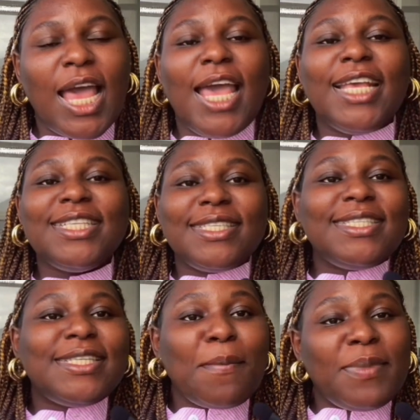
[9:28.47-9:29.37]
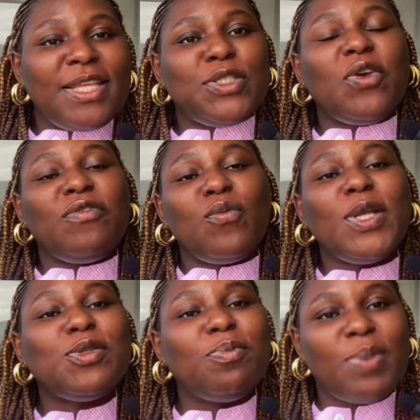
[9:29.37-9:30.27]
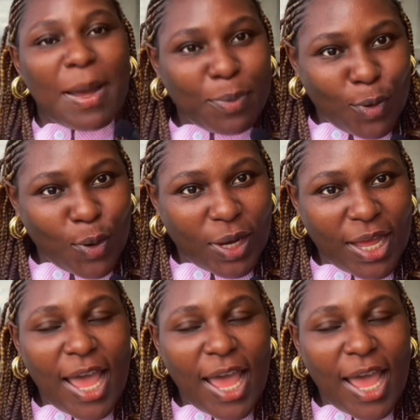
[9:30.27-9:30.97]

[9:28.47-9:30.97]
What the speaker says: It's the same thing. So if you went to Babcock,